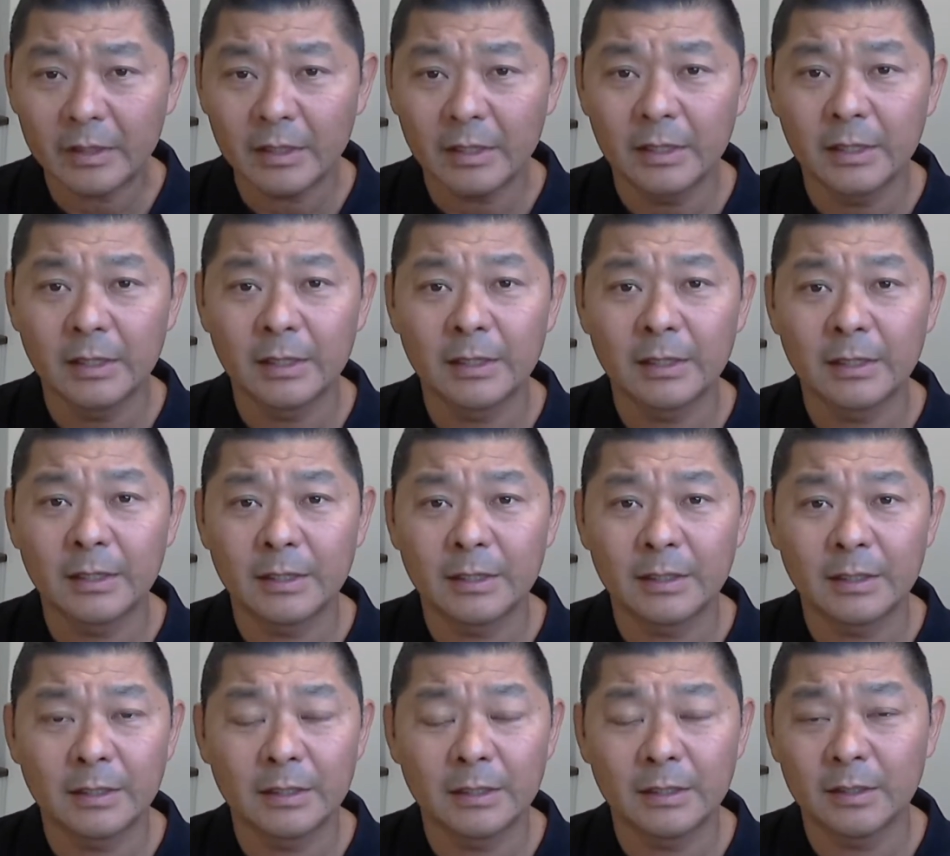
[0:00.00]

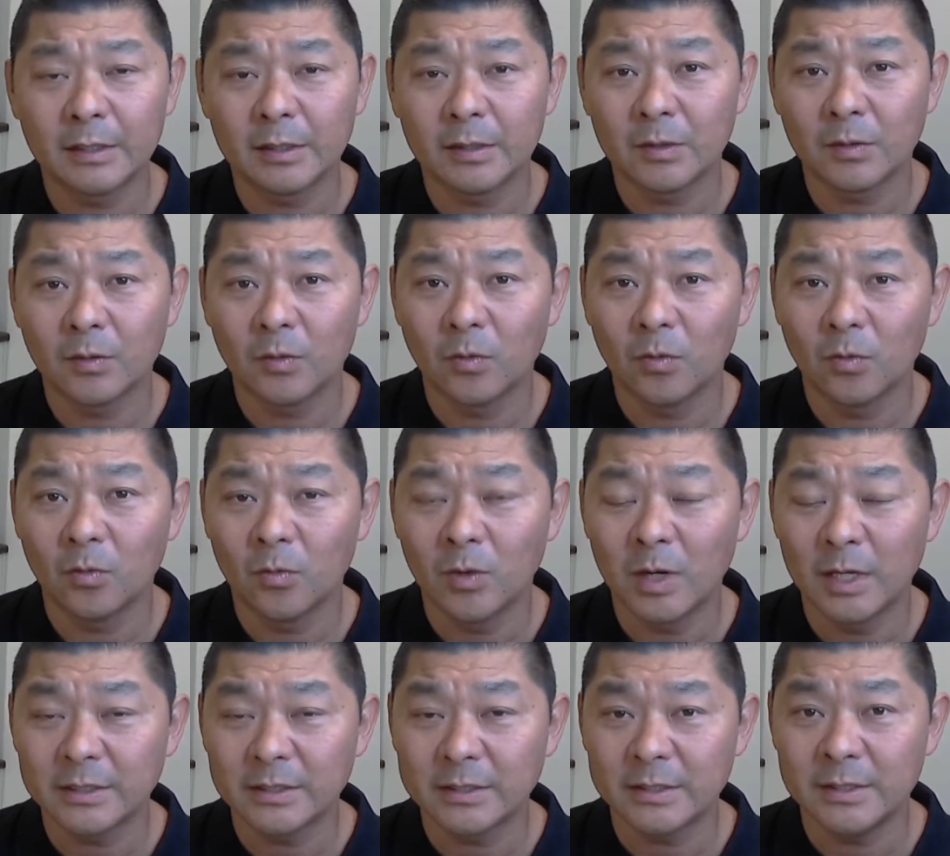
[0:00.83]

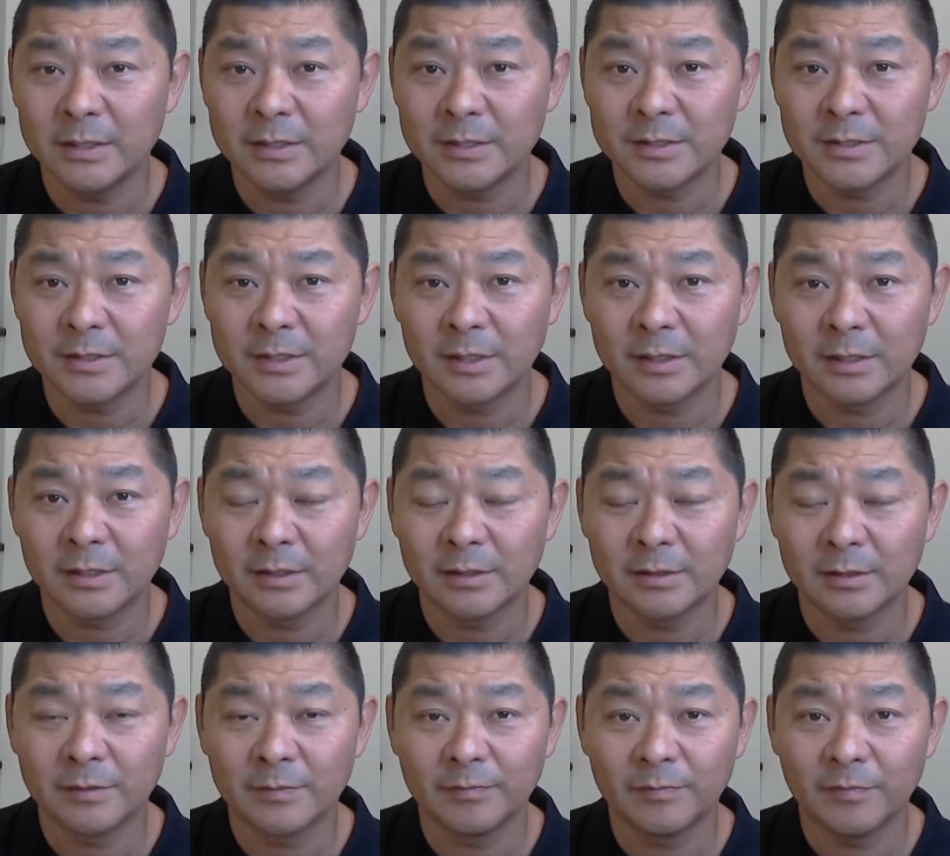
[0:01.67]
what is
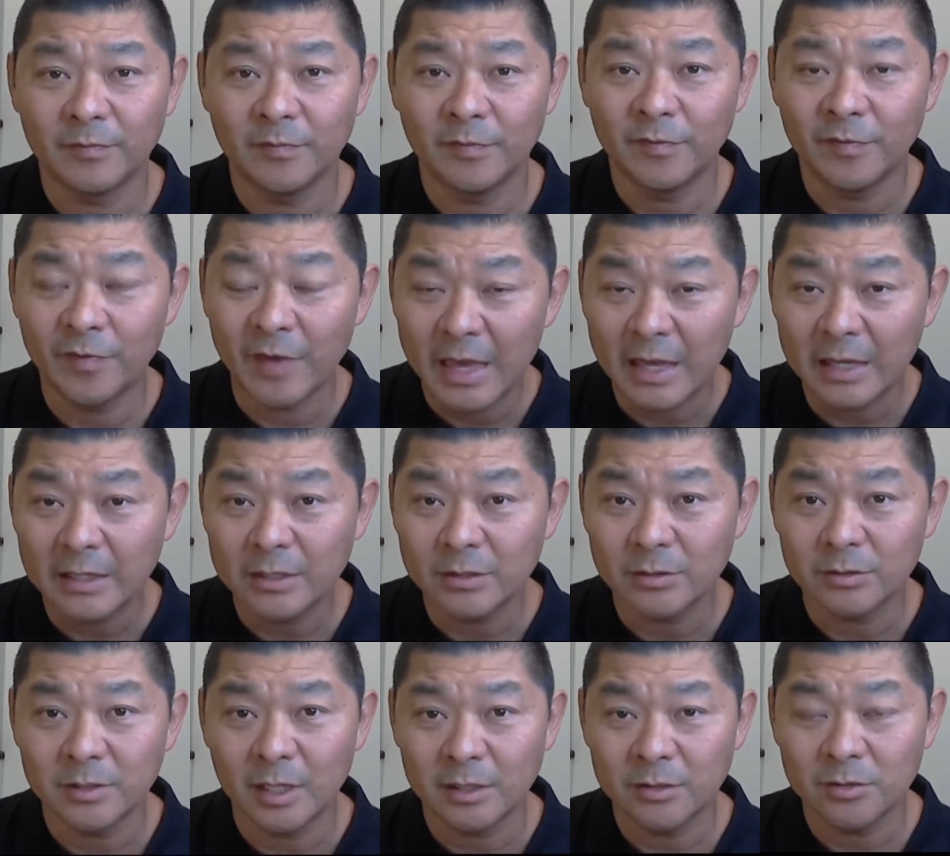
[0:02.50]
the
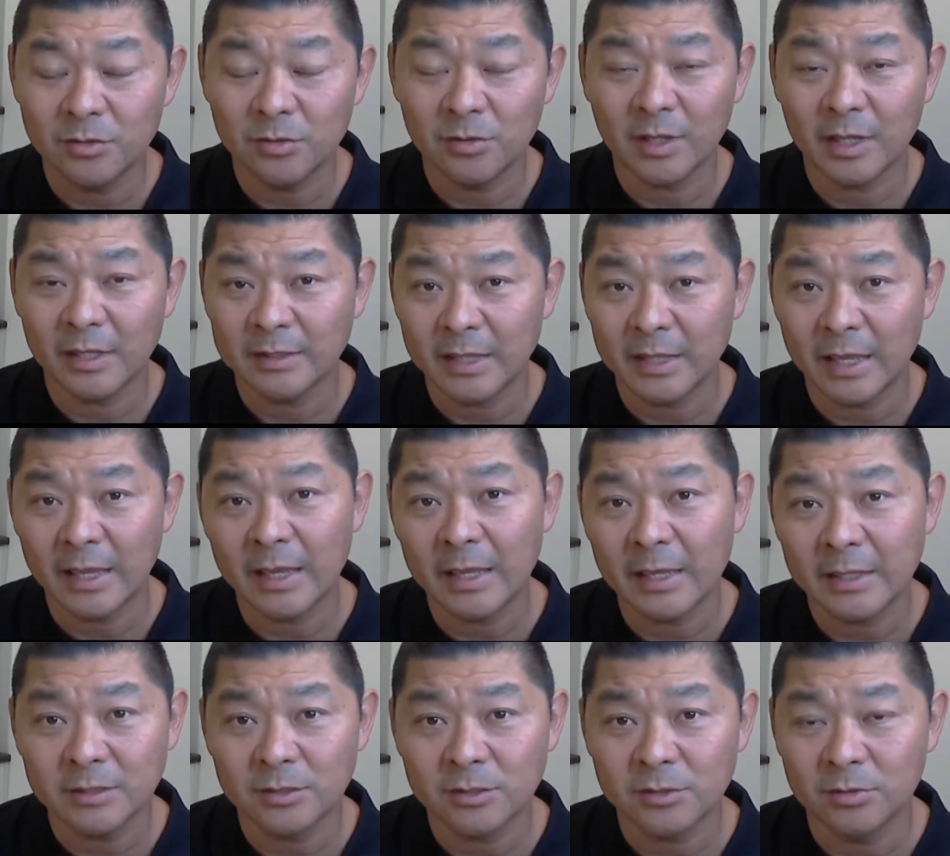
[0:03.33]
value that you can
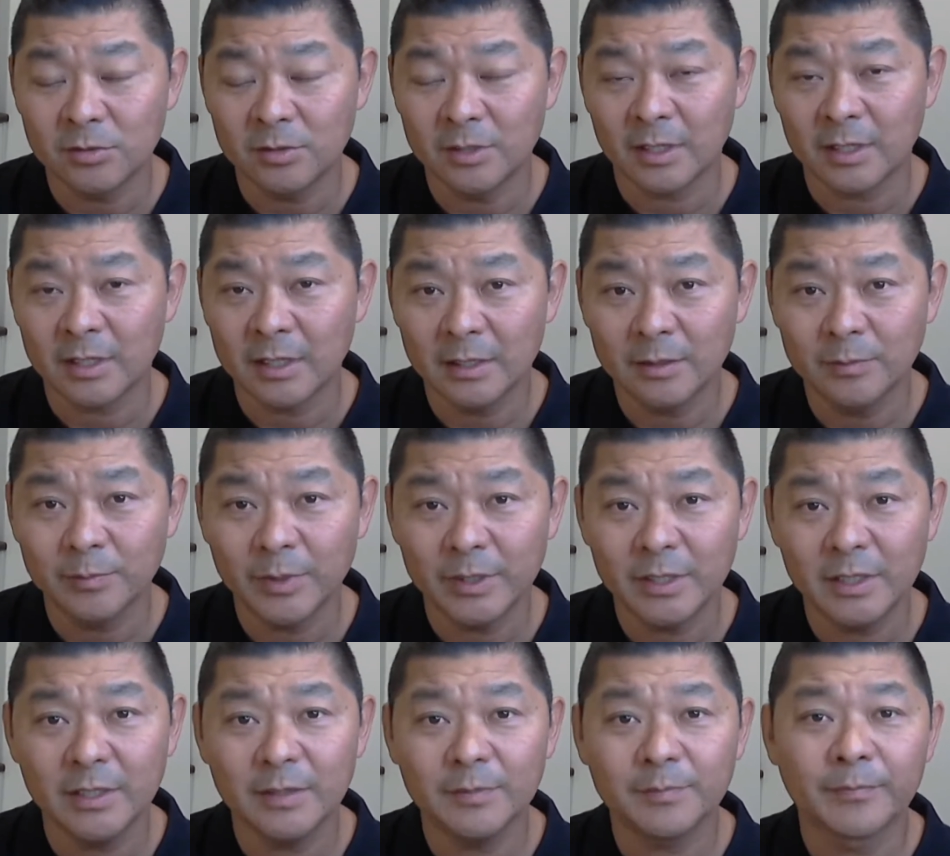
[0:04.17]
add to the
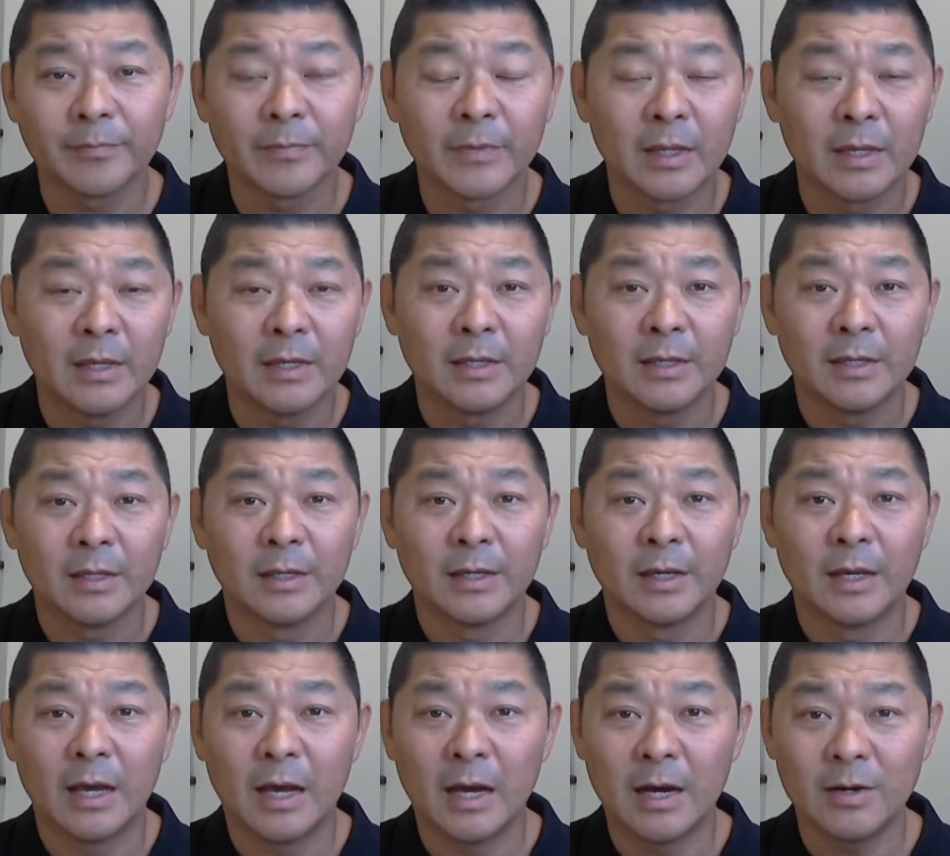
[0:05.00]
company,
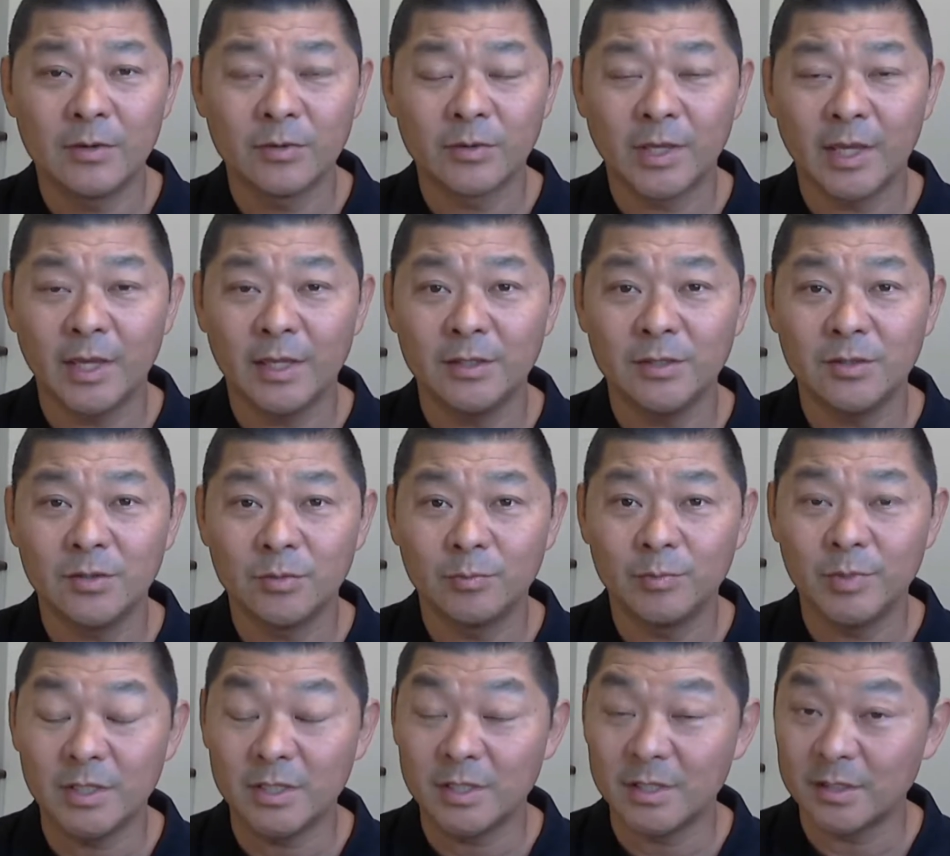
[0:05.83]
how can you
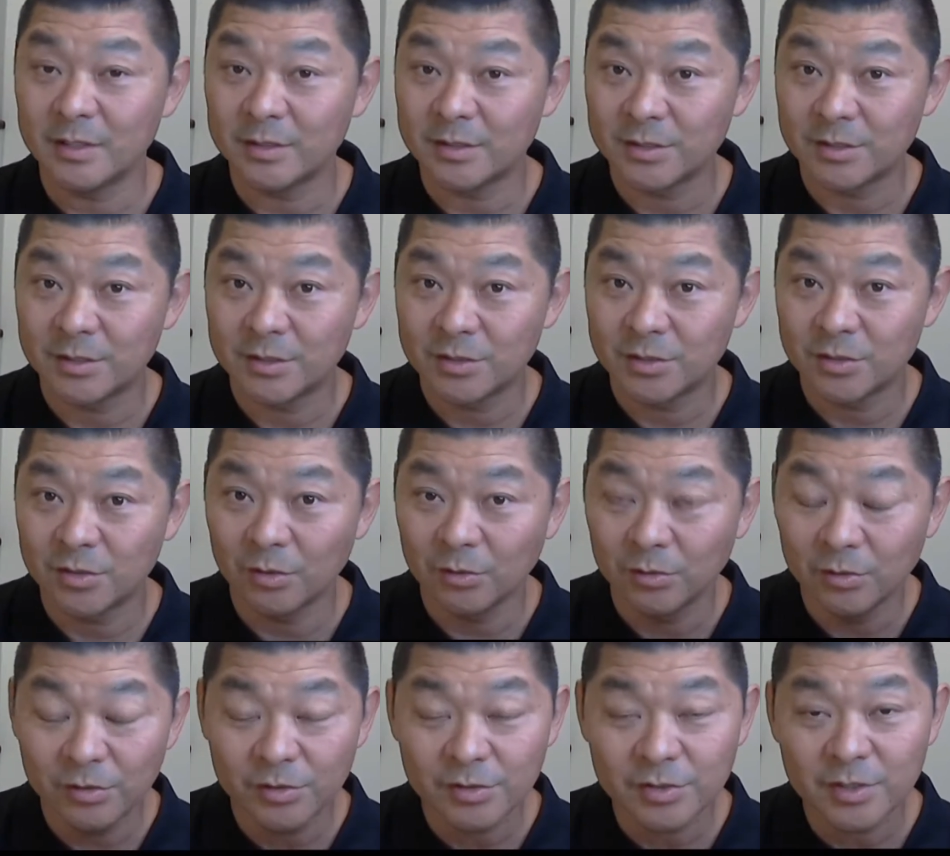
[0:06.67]
be the
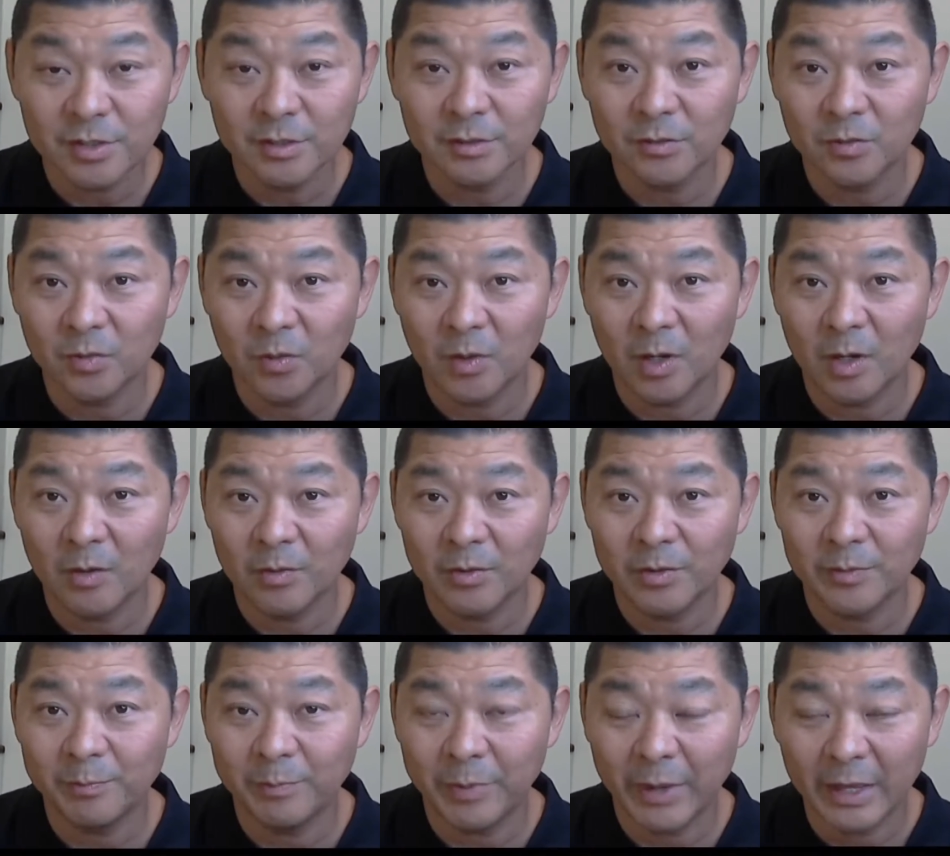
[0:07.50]
solution to
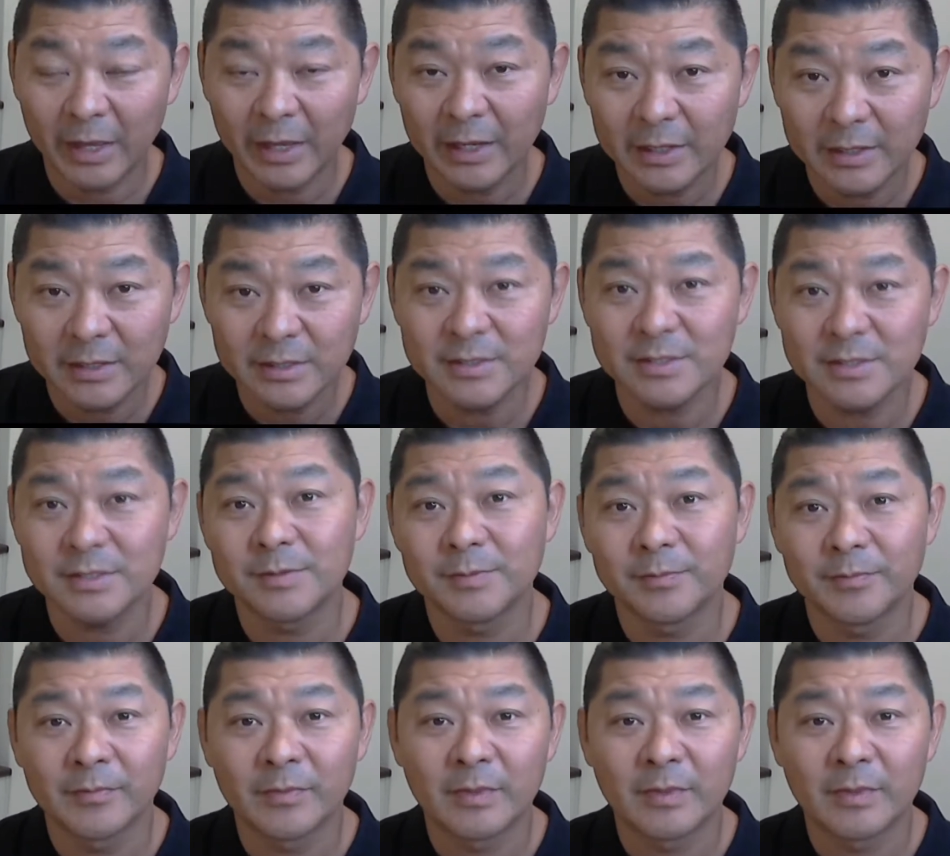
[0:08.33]
our pains,